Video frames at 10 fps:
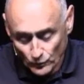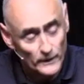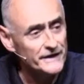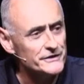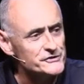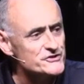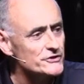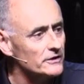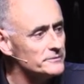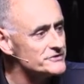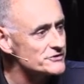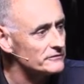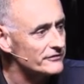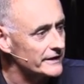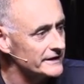We hear sermons
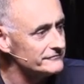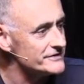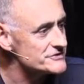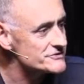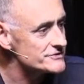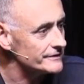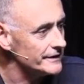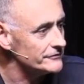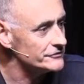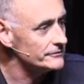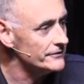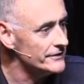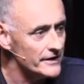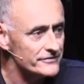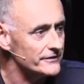on forgiveness and do
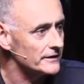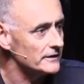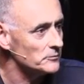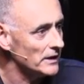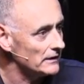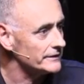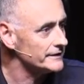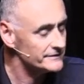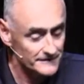nothing about it.